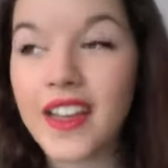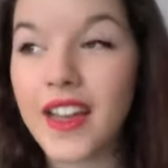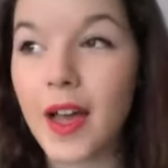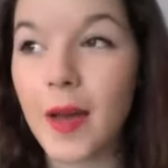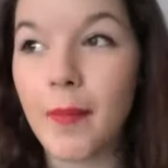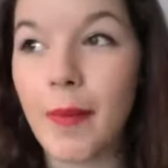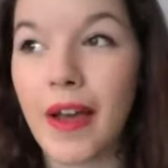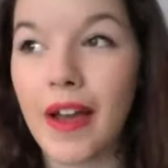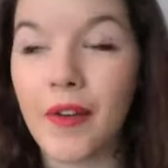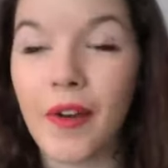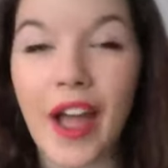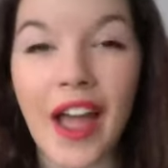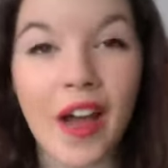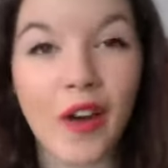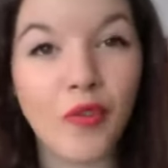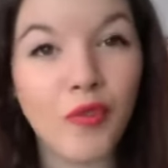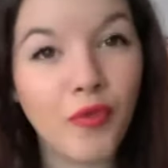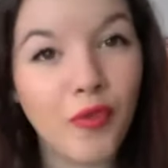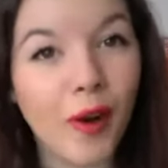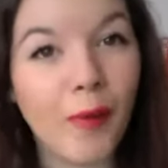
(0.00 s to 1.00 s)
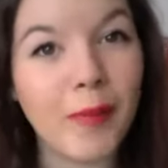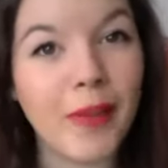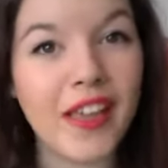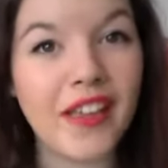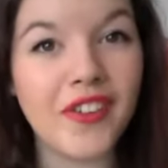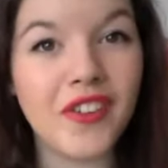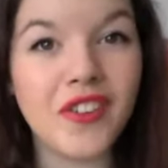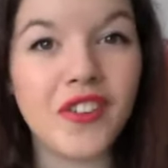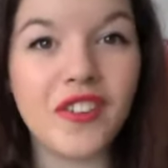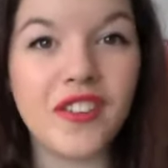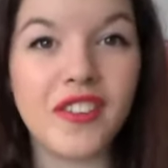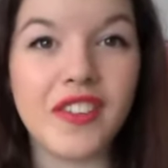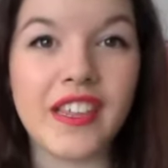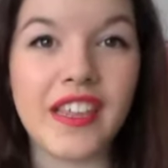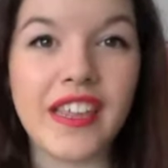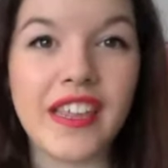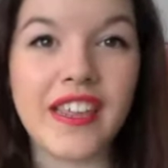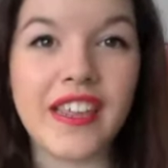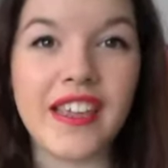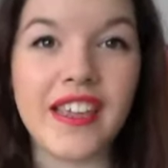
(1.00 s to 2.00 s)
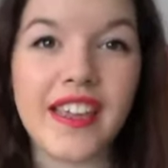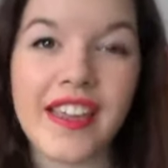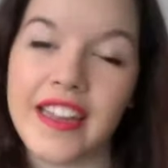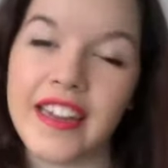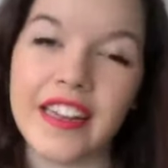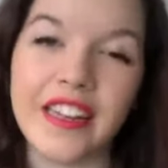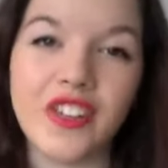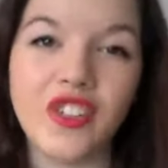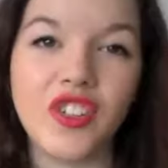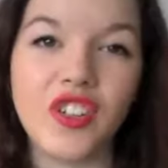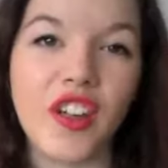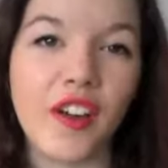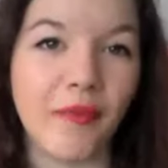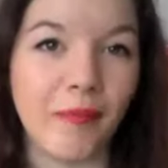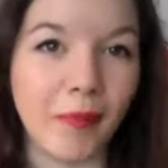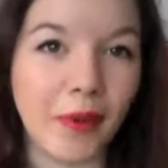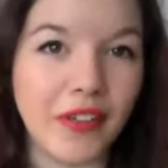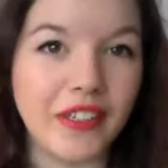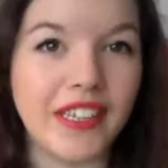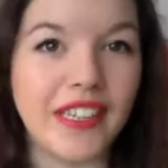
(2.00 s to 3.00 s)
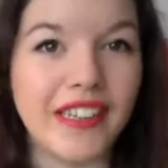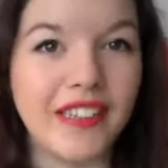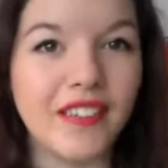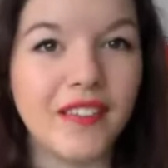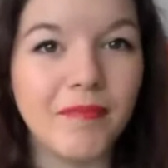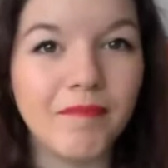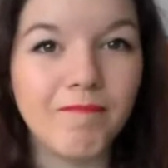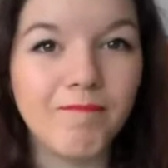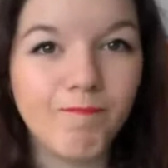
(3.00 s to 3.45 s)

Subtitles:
about how rubbish the English government is.